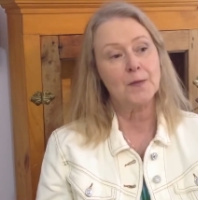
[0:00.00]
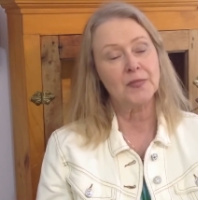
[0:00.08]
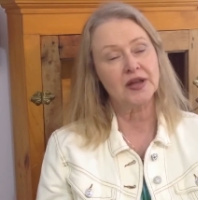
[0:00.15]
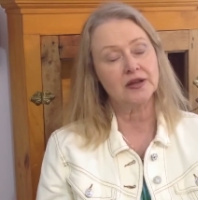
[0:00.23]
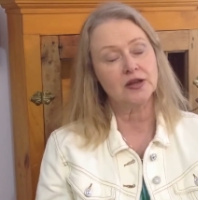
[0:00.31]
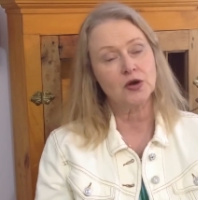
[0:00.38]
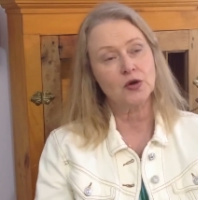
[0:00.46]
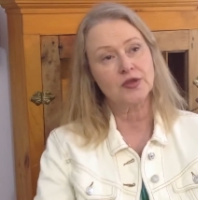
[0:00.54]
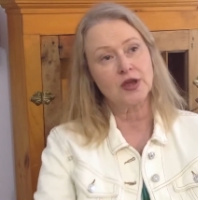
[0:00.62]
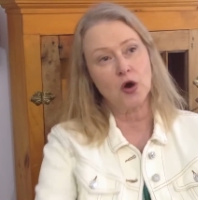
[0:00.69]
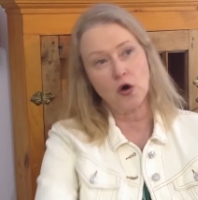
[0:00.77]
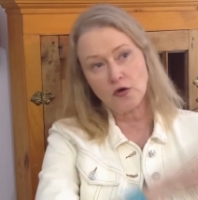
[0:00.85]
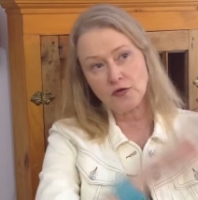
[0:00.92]
But, you know,
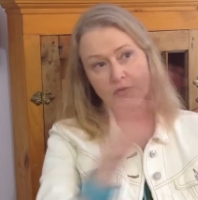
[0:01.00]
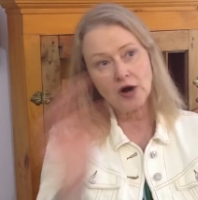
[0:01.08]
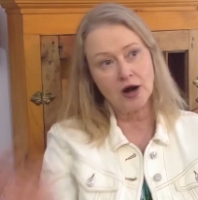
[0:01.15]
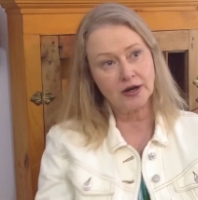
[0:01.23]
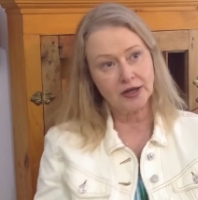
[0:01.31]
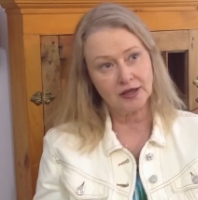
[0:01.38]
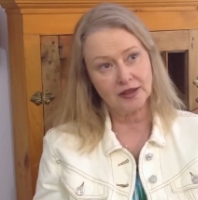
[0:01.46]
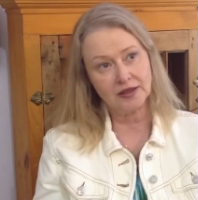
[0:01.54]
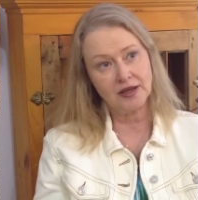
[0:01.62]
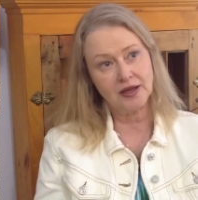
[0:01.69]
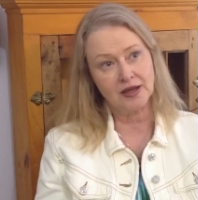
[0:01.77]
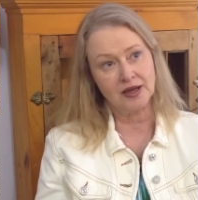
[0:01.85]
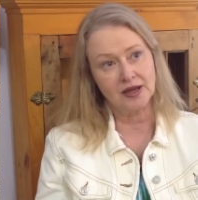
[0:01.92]
the overarching
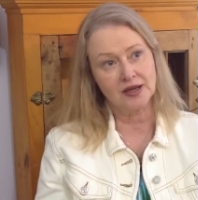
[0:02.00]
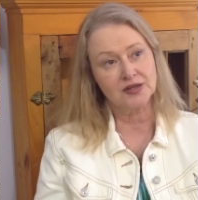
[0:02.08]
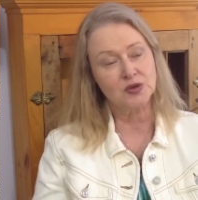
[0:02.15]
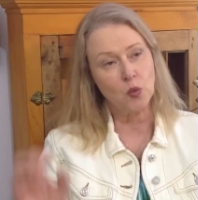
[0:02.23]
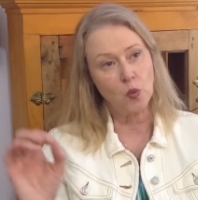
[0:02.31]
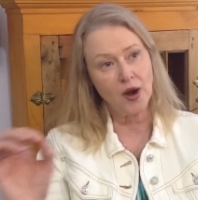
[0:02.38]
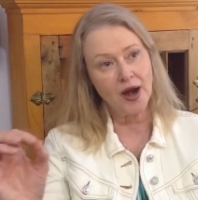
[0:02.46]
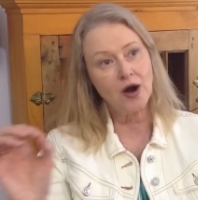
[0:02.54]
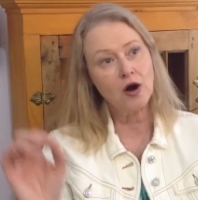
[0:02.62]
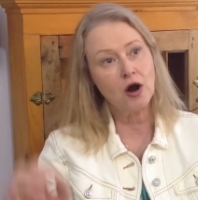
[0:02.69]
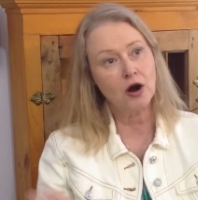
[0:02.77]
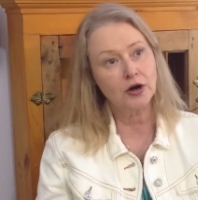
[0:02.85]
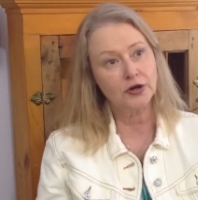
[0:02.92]
thing is, where
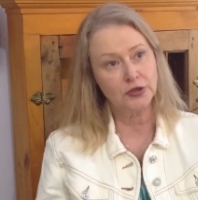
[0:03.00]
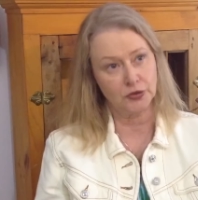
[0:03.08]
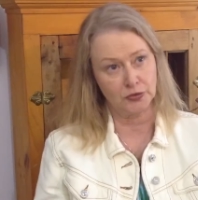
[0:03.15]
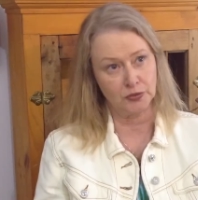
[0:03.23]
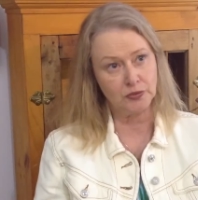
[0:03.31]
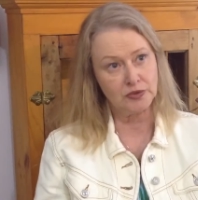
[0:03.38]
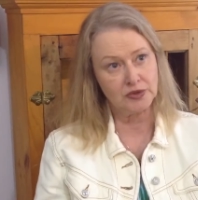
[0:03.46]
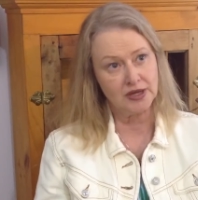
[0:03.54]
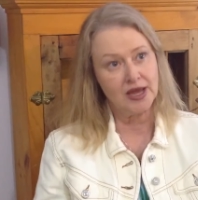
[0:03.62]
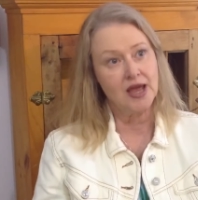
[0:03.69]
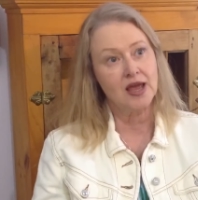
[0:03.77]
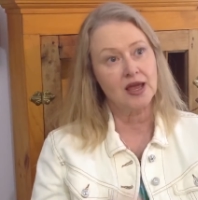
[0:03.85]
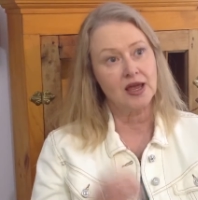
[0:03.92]
are you
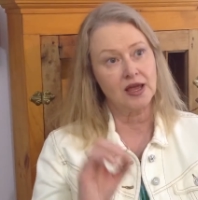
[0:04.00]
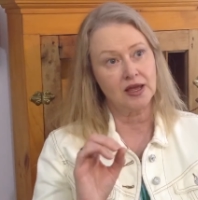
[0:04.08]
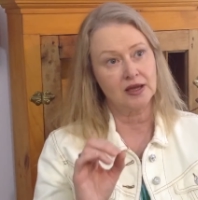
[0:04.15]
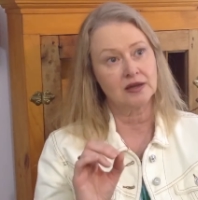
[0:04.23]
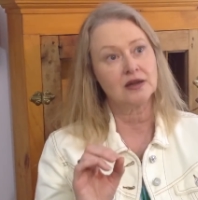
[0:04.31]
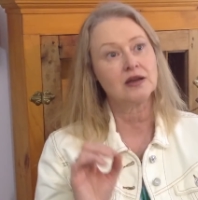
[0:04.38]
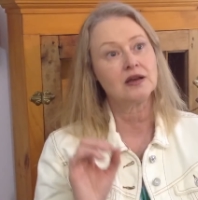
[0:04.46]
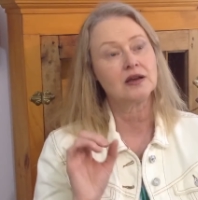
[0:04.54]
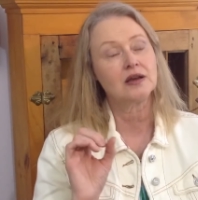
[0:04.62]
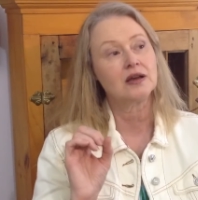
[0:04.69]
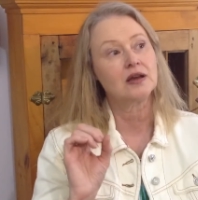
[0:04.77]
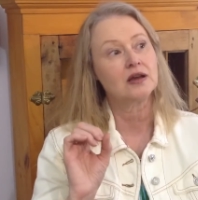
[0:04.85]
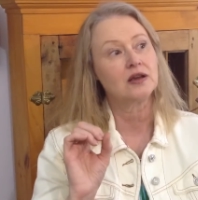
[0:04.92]
in
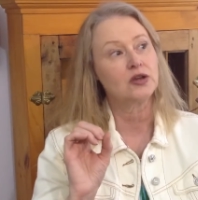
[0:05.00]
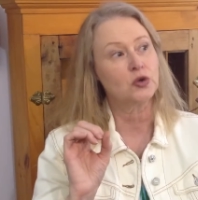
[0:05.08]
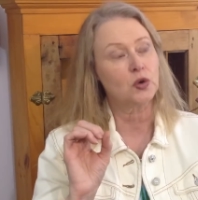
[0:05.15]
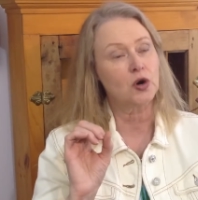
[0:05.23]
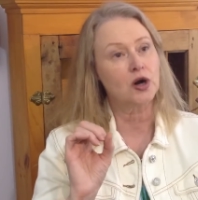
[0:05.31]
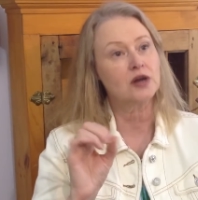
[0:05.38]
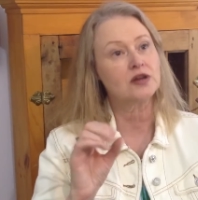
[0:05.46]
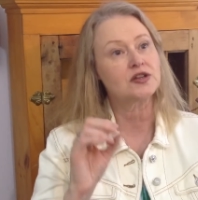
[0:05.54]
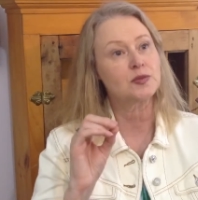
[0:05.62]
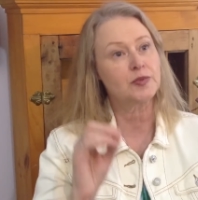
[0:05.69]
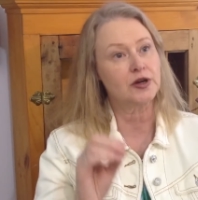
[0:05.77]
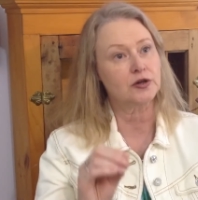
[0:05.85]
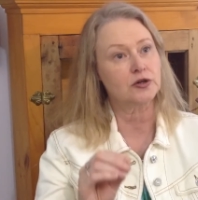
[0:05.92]
your
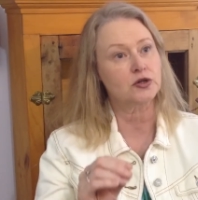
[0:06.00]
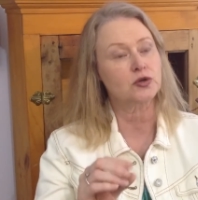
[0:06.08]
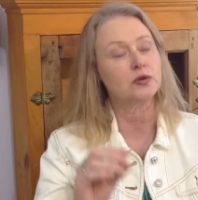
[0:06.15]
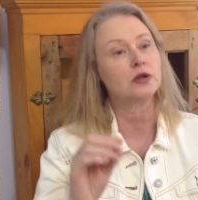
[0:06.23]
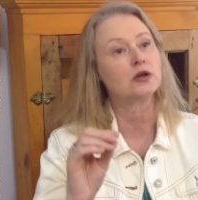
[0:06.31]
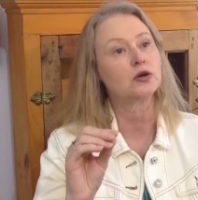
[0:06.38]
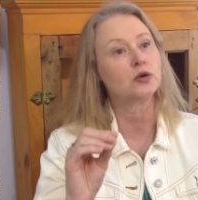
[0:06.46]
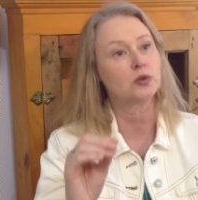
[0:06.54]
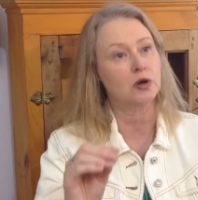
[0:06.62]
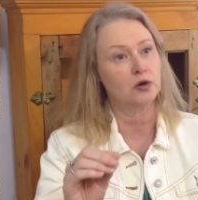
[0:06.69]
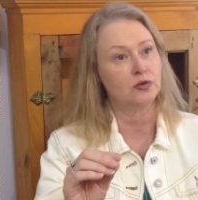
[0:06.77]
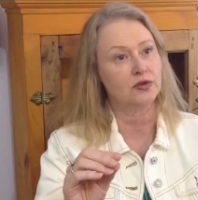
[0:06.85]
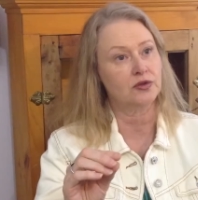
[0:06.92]
spiritual
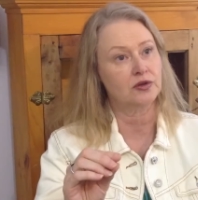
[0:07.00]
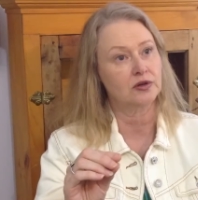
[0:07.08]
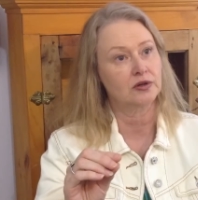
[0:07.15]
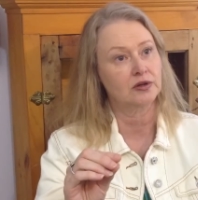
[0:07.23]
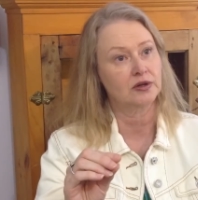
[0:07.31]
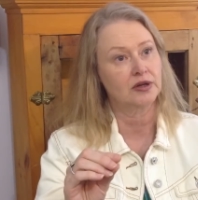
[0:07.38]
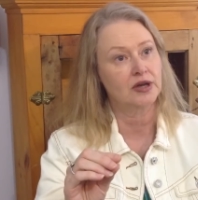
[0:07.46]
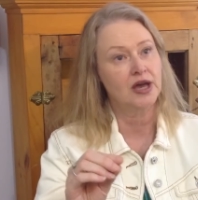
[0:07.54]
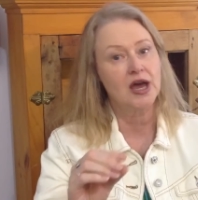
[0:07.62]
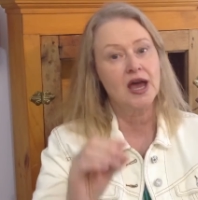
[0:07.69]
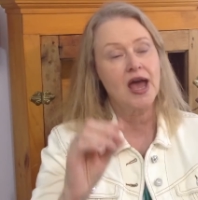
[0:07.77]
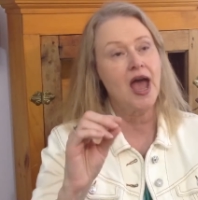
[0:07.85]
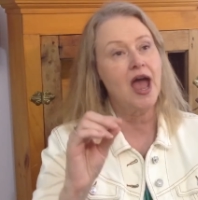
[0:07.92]
growth?
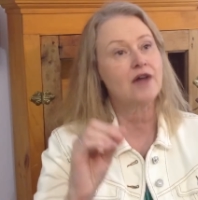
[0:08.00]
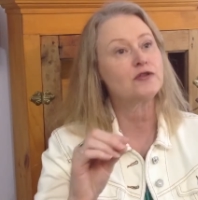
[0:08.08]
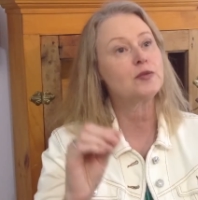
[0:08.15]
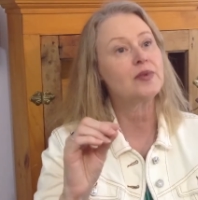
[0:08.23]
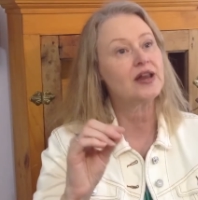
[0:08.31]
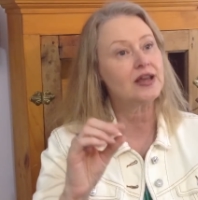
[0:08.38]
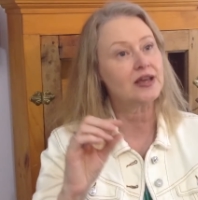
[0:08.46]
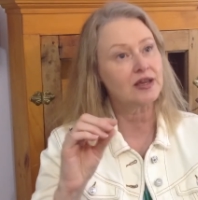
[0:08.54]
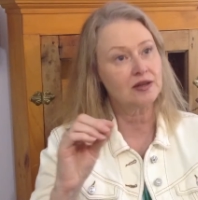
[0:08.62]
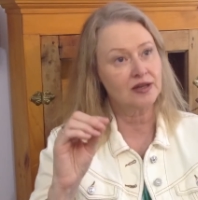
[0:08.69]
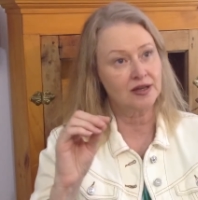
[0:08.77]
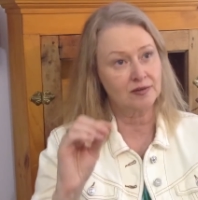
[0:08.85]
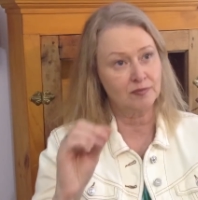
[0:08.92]
Everybody
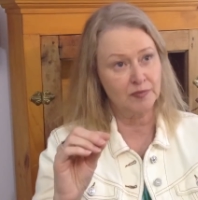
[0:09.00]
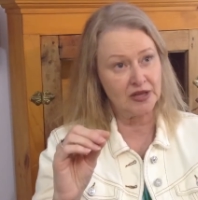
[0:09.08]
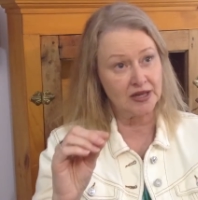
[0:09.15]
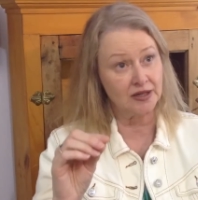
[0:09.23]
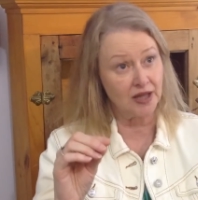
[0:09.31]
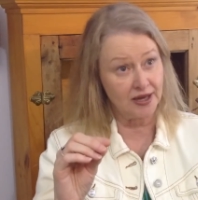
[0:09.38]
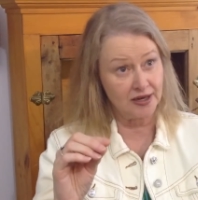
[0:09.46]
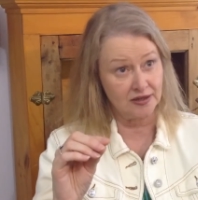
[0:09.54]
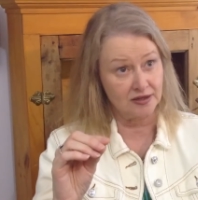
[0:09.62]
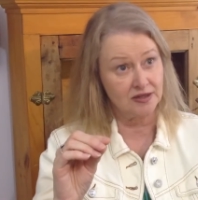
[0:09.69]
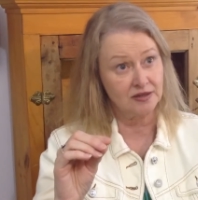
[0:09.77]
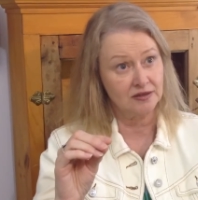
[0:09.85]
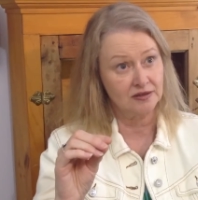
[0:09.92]
can be
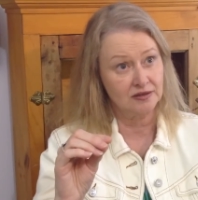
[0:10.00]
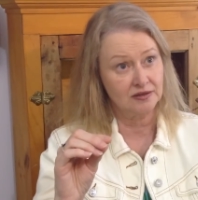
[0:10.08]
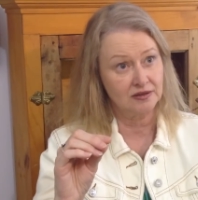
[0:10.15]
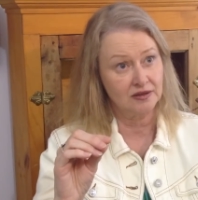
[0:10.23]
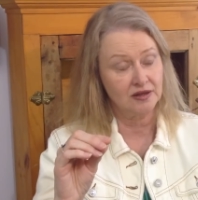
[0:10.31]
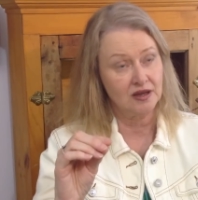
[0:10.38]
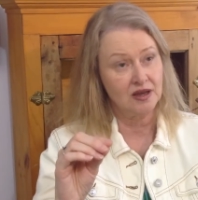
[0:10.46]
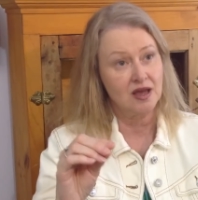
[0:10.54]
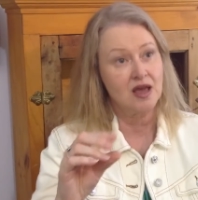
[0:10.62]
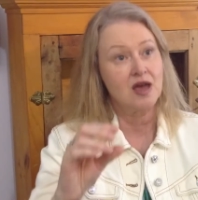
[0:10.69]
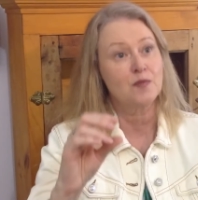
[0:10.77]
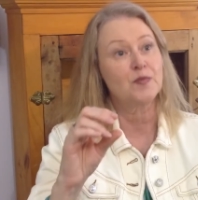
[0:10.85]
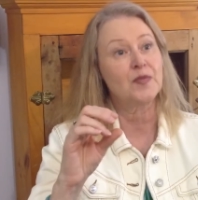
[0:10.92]
enlightened,
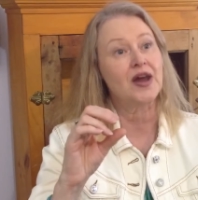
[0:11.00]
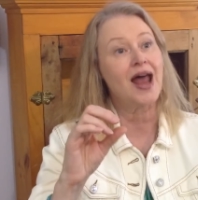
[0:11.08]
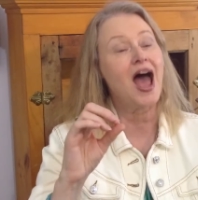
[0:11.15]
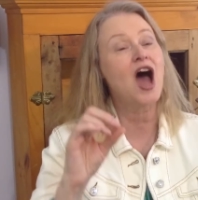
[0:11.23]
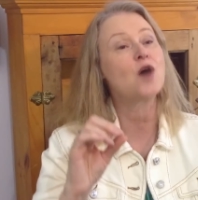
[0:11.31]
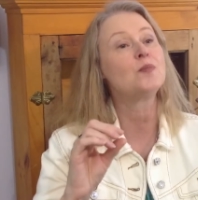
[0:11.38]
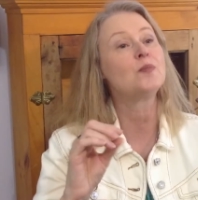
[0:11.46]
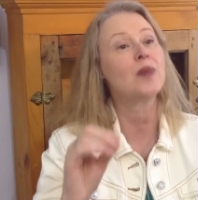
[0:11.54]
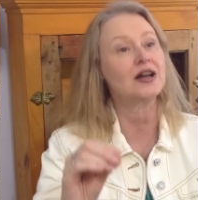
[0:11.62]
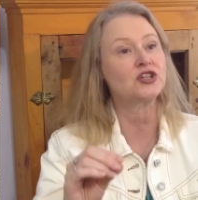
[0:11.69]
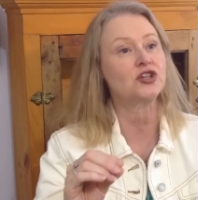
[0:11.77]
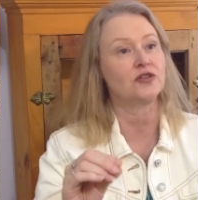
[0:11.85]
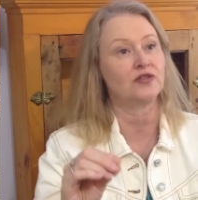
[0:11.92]
but how
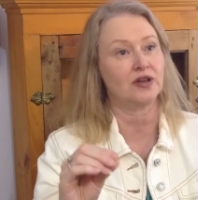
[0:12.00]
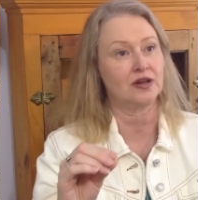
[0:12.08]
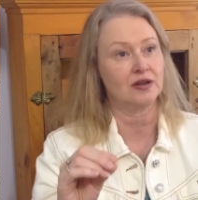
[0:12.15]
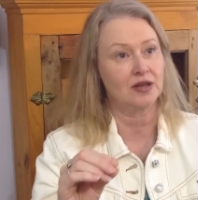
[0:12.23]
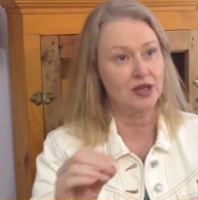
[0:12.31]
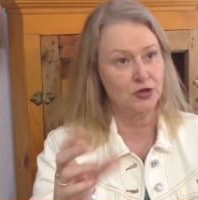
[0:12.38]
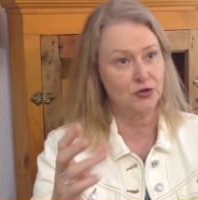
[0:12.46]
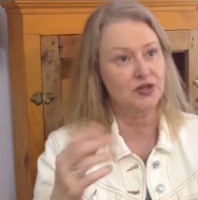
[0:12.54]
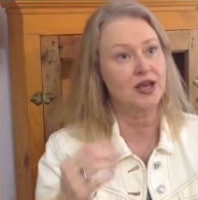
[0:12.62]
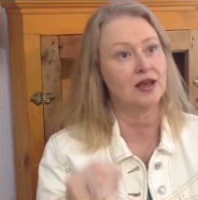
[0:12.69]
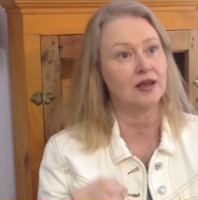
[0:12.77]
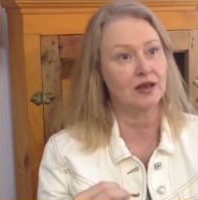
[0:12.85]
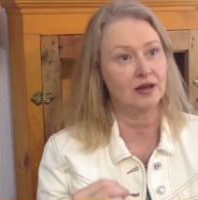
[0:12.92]
much of it can you
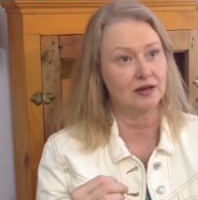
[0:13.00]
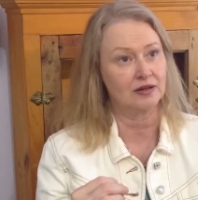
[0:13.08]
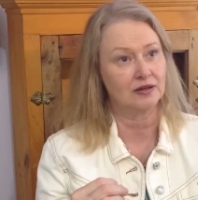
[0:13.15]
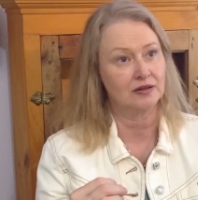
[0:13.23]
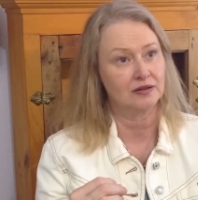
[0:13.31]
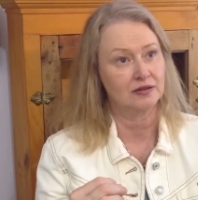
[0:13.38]
take in?